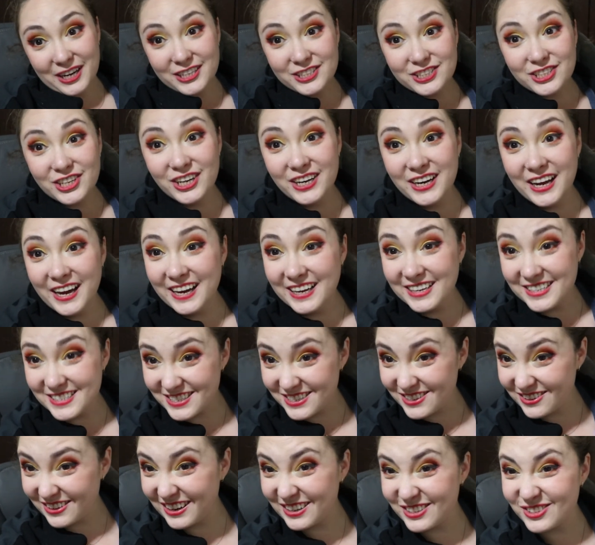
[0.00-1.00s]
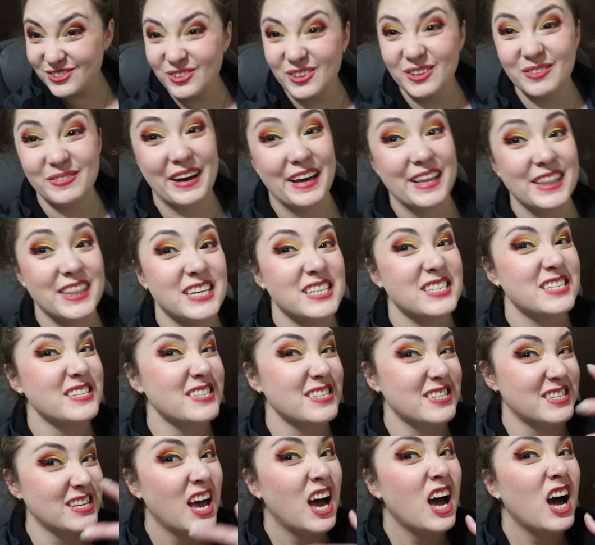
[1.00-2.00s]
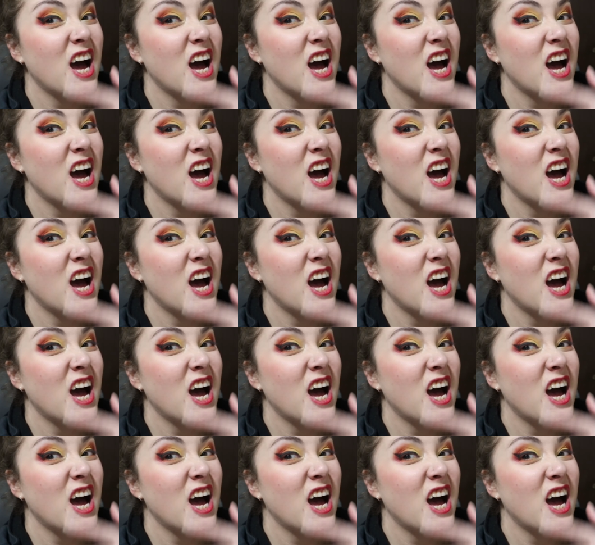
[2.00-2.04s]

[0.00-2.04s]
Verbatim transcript: yesterday, so now it's really bad. This is